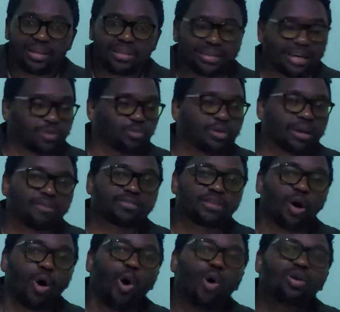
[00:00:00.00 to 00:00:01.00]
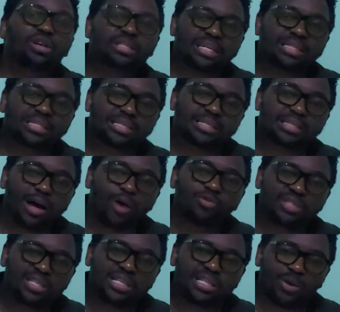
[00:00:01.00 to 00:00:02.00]
that we have the oldest
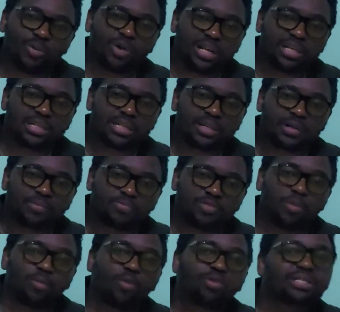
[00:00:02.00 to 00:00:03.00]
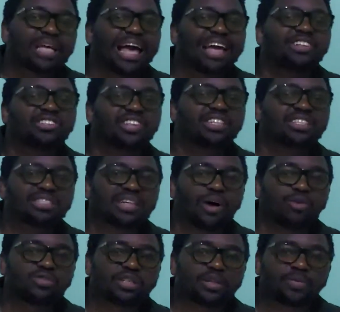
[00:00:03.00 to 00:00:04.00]
sounds in the world, the most ancient
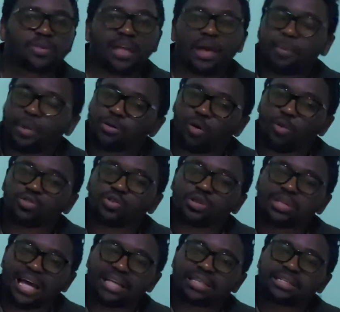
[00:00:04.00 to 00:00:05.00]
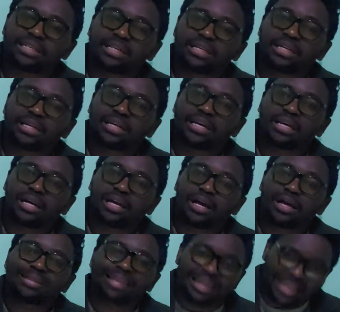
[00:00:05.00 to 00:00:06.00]
sounds, but also that
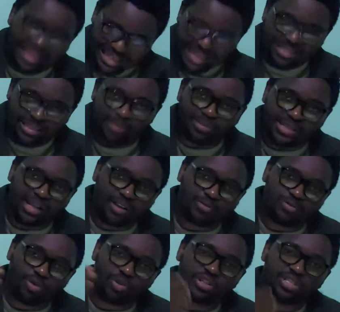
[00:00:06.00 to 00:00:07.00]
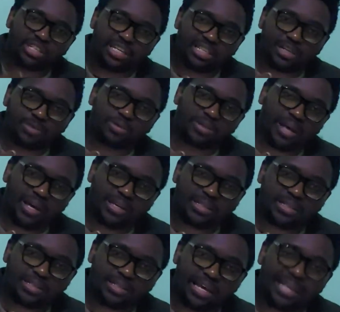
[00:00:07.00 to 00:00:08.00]
the letters themselves originated with
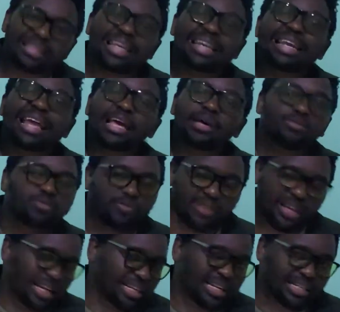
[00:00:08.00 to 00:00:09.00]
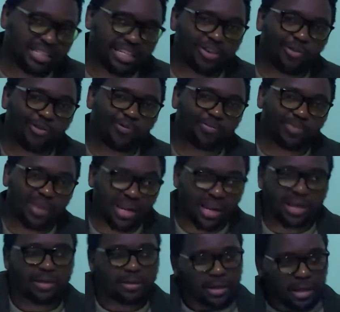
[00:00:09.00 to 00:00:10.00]
us and the names of the letters thereof. And
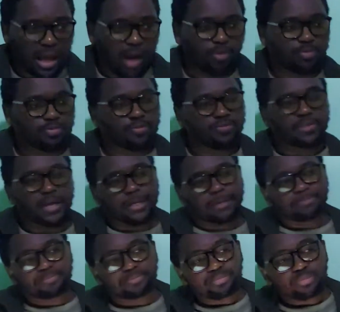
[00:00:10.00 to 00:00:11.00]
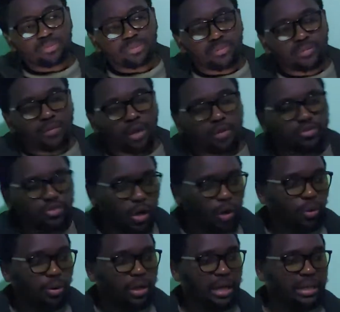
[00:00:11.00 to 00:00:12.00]
I will prove that.
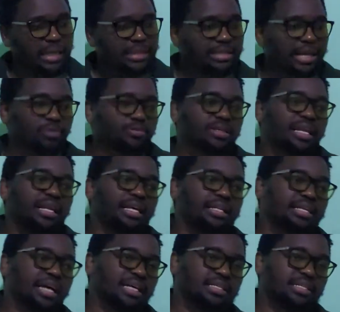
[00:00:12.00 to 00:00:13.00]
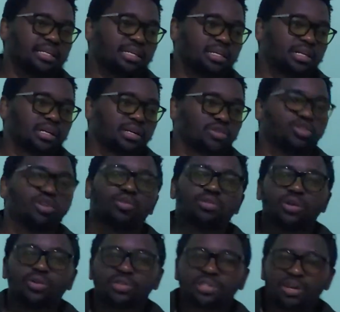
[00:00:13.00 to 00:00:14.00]
So let's start with the letters. You know,
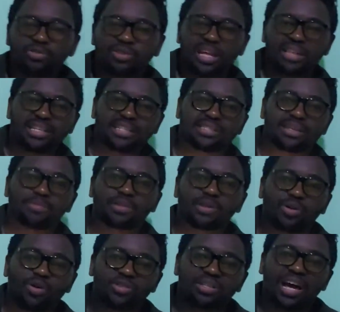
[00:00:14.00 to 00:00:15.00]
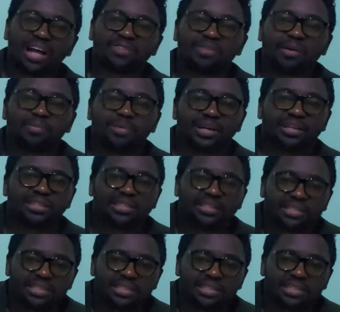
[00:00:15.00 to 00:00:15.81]
they'll tell you that there's something called alphabet.